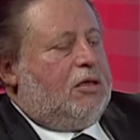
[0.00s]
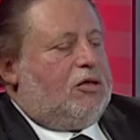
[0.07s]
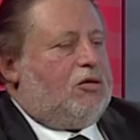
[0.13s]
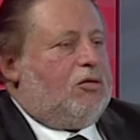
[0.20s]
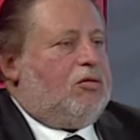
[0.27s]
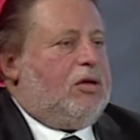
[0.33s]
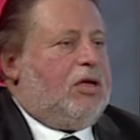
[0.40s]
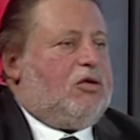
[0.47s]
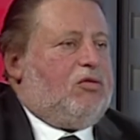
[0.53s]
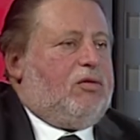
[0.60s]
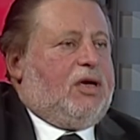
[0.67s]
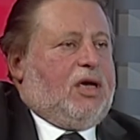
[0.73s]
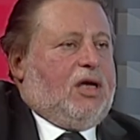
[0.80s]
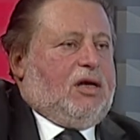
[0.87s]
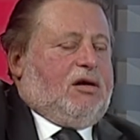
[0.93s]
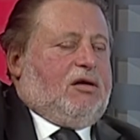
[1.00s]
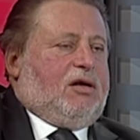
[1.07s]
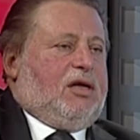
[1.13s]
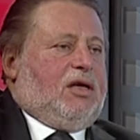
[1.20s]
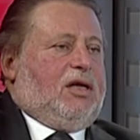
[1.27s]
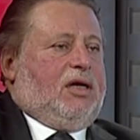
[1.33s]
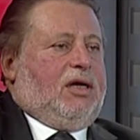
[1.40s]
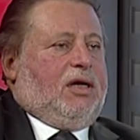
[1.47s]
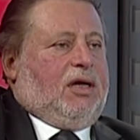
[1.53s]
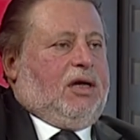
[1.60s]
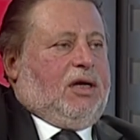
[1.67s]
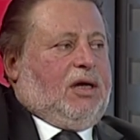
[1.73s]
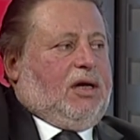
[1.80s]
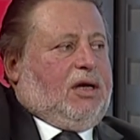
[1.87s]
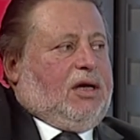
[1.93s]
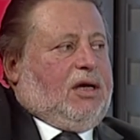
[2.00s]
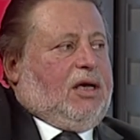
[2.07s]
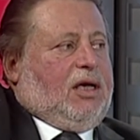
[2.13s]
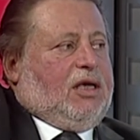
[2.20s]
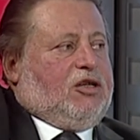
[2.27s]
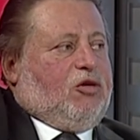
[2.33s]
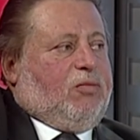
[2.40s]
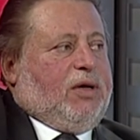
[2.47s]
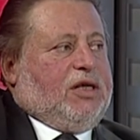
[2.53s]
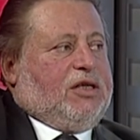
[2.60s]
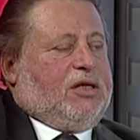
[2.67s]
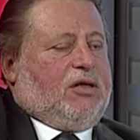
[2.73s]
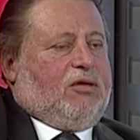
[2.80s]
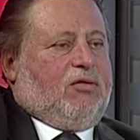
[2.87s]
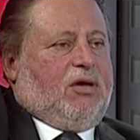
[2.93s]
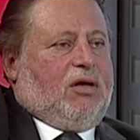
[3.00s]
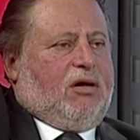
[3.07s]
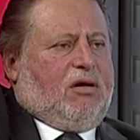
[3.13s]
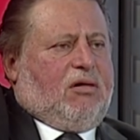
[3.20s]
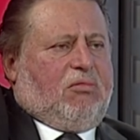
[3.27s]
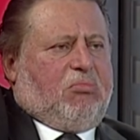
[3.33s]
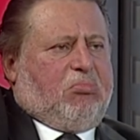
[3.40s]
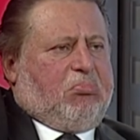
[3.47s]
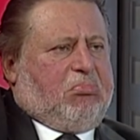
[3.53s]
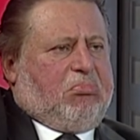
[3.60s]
so that we can really, as you mentioned, we are